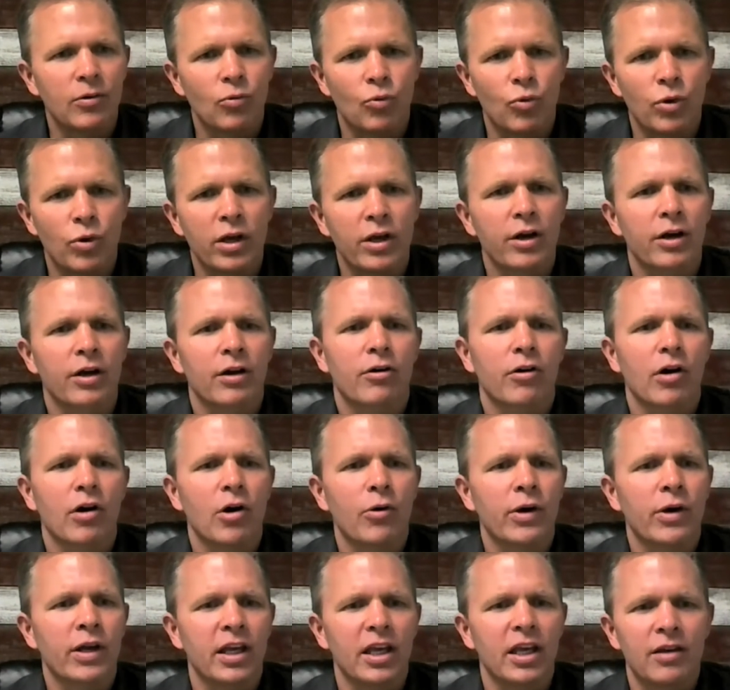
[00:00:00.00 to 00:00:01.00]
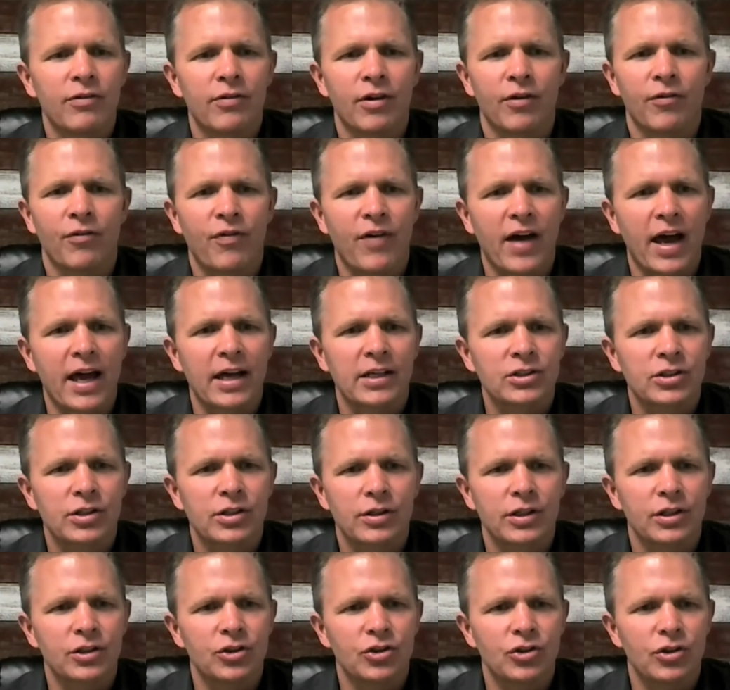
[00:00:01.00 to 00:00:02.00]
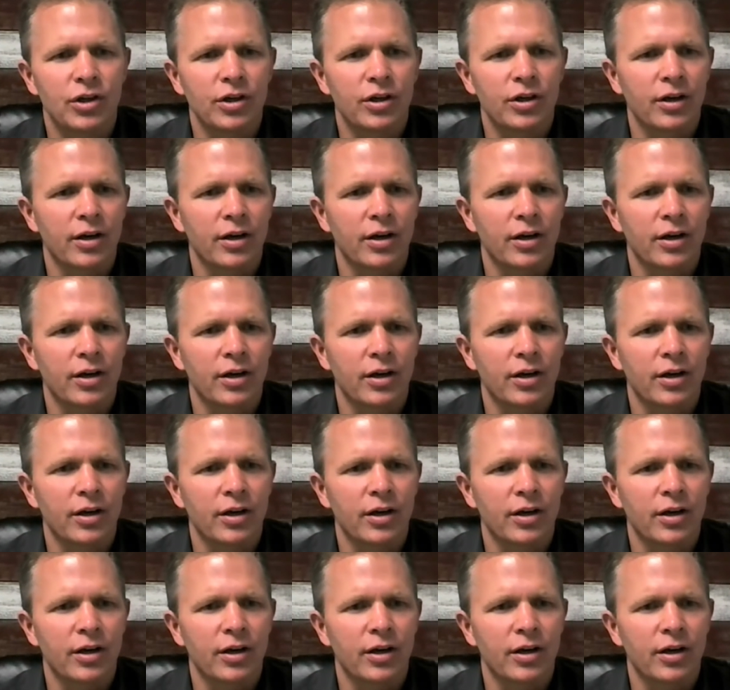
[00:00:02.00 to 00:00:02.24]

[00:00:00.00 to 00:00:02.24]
We are growing even faster this year,